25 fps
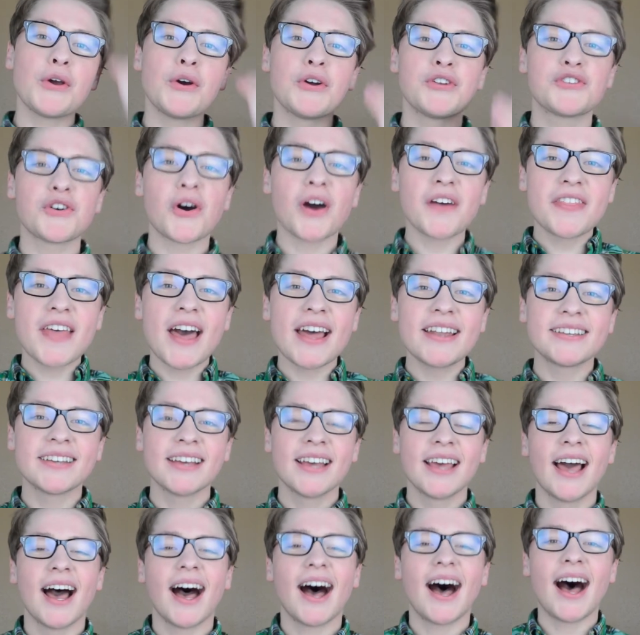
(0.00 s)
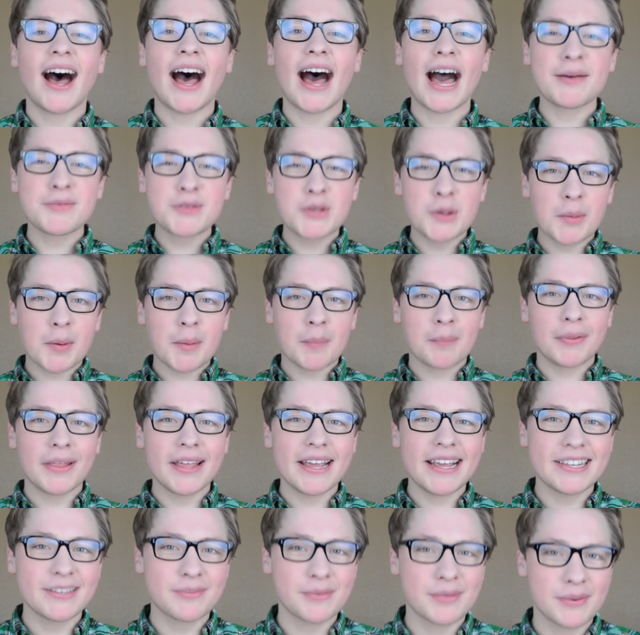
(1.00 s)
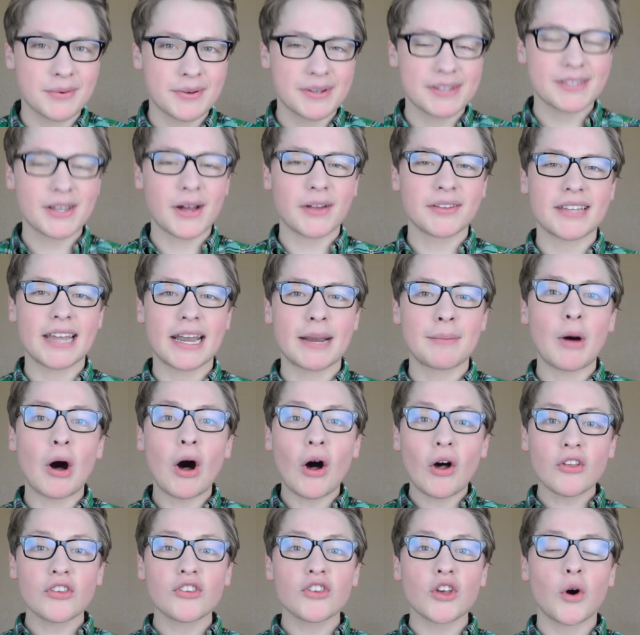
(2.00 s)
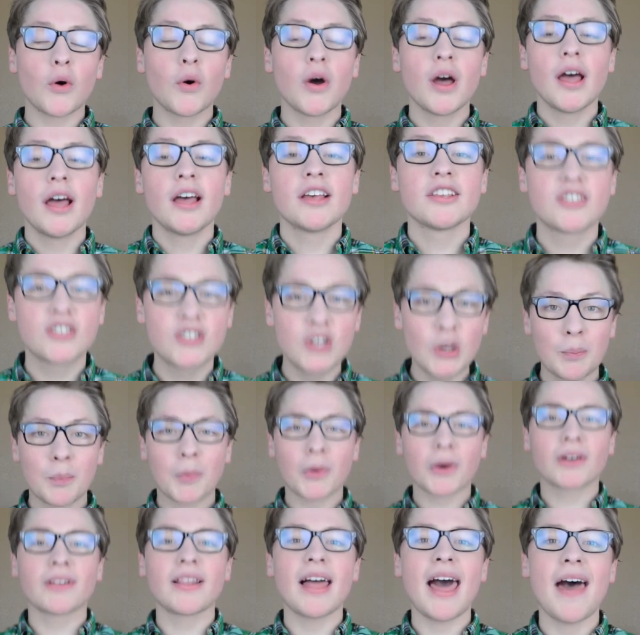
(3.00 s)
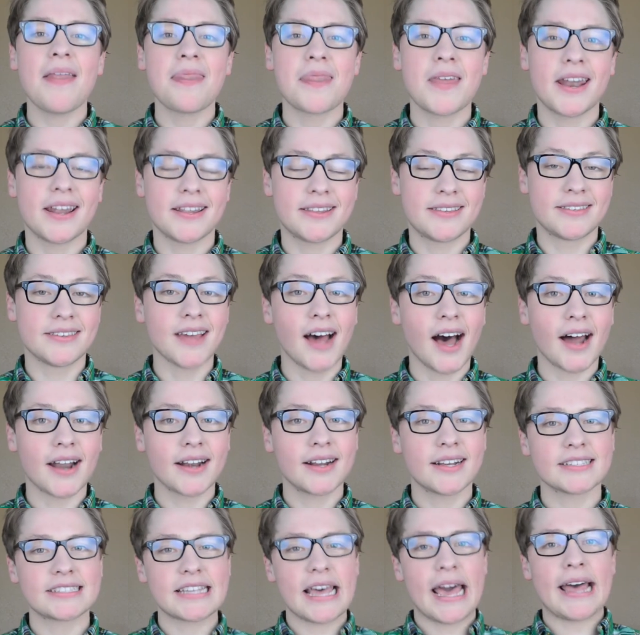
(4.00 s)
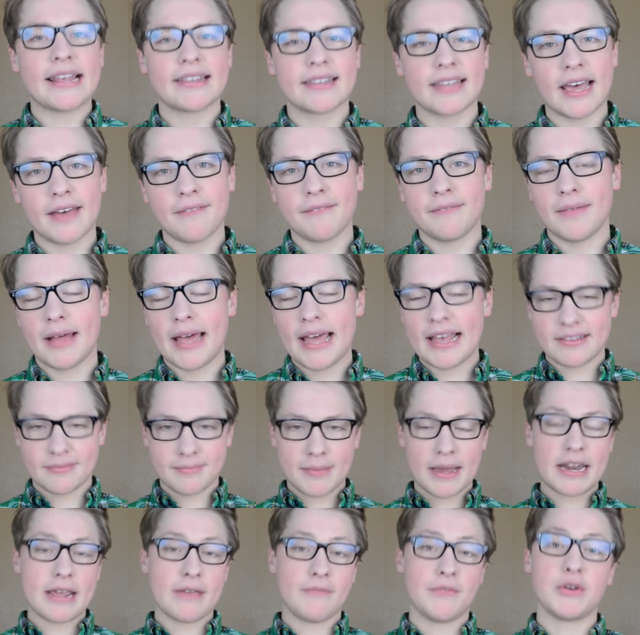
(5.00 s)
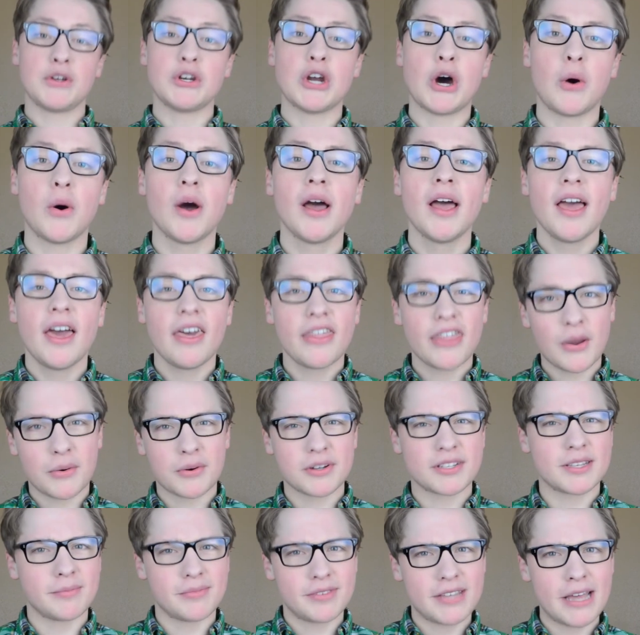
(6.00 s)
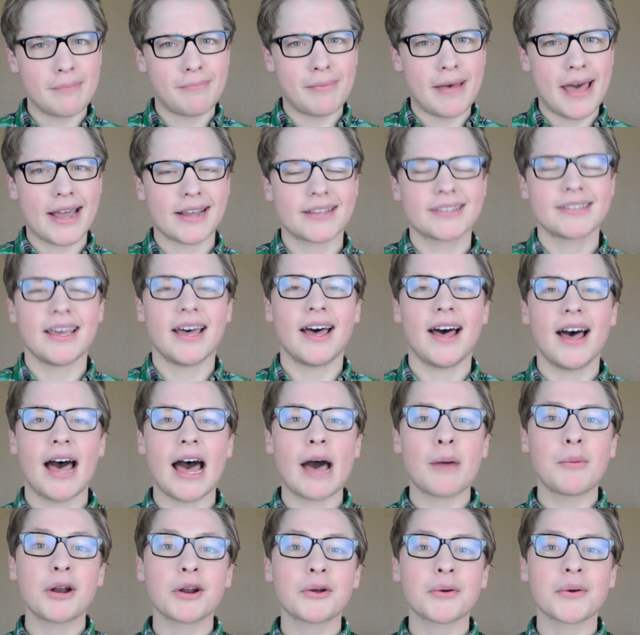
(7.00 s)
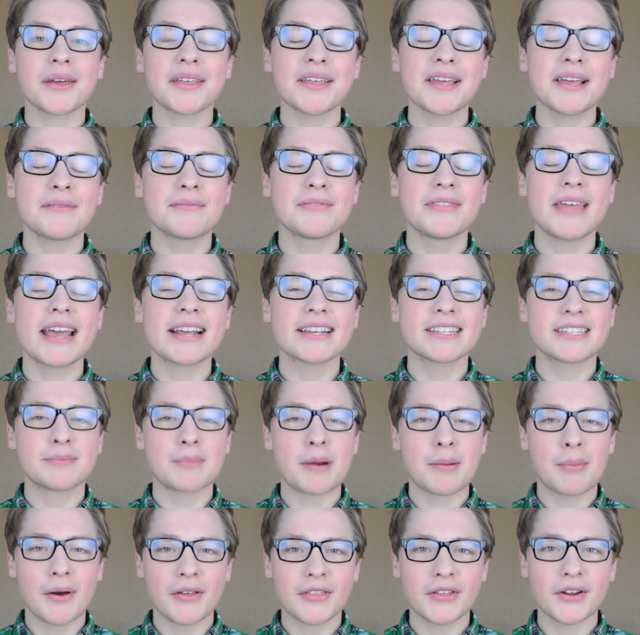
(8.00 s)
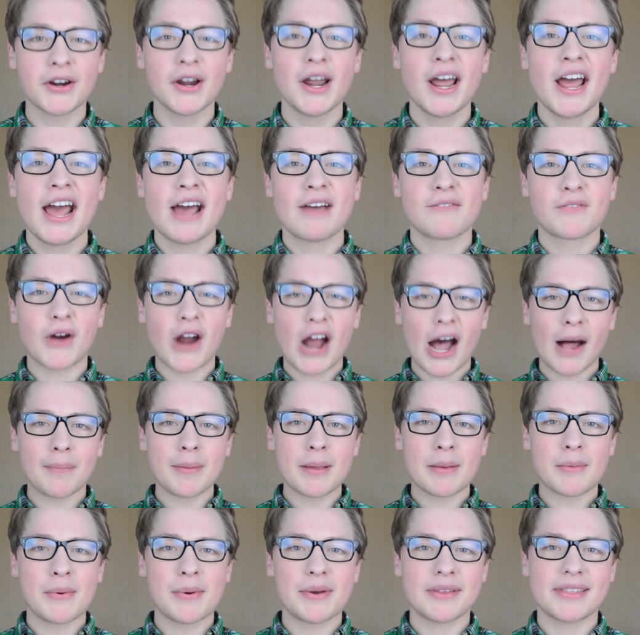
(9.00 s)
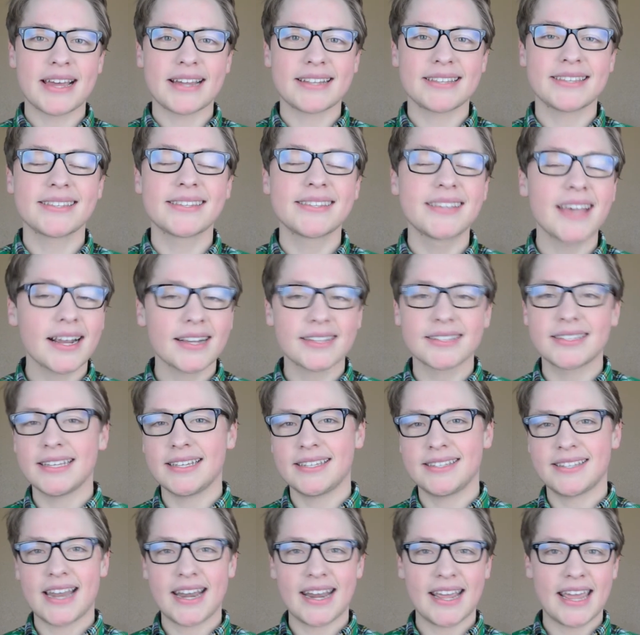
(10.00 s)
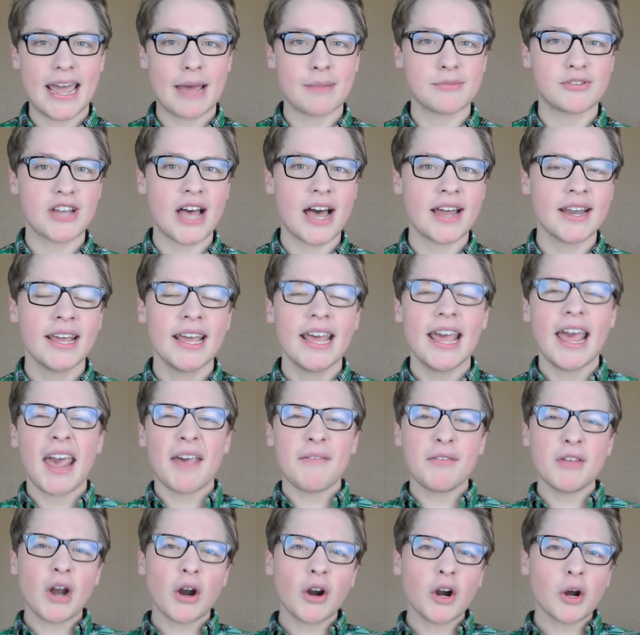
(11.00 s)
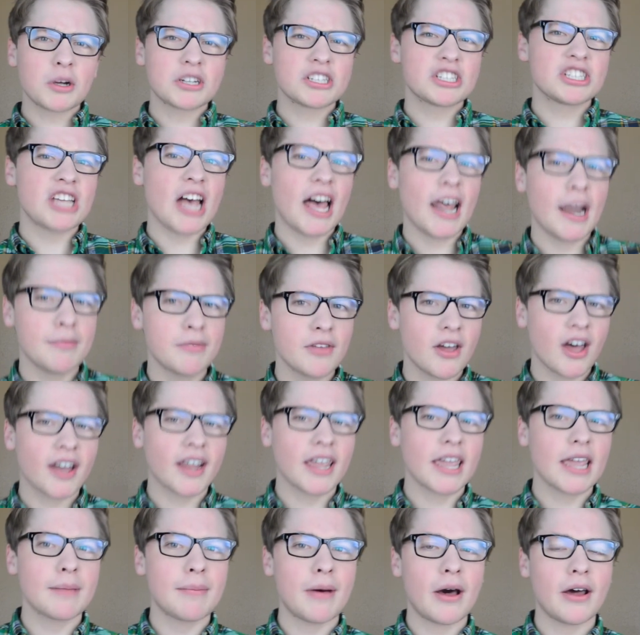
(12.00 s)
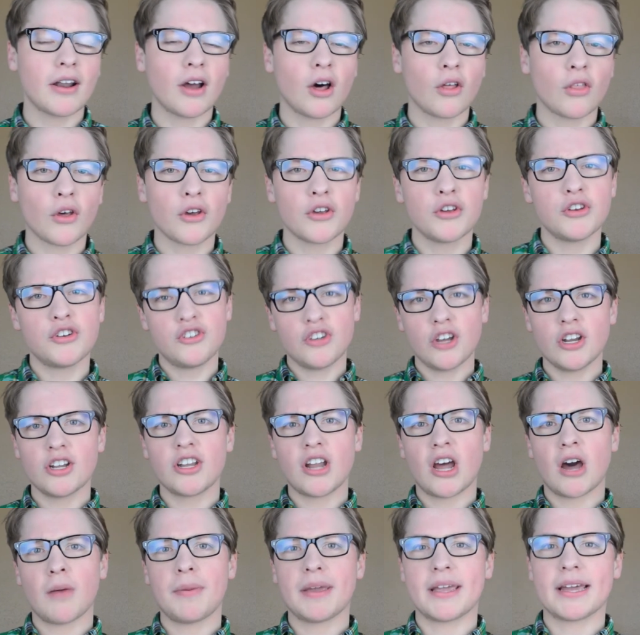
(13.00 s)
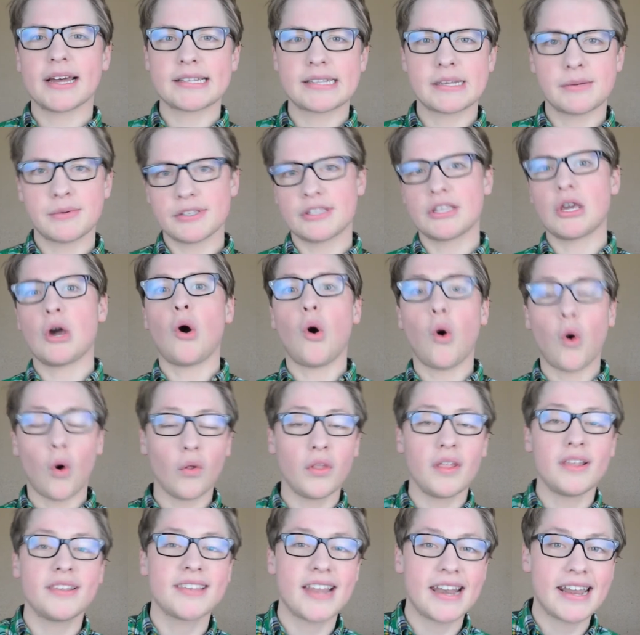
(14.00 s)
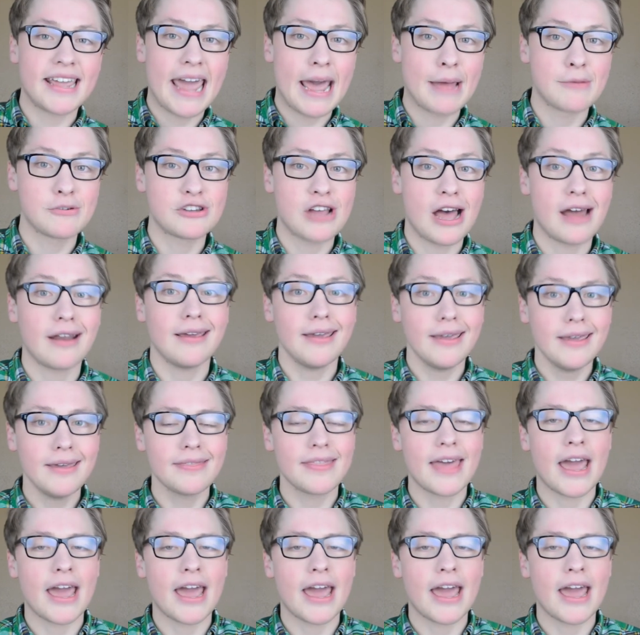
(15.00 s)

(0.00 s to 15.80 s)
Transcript: you enjoyed that. I'm super pleased with the results, and I'm also super glad that it's done, because as many of you know, there were some setbacks. I want to quickly give thanks to my brother for helping me with that sexy Steadicam shot. If you don't know what shot I'm talking about, although you should know because it was the only Steadicam shot in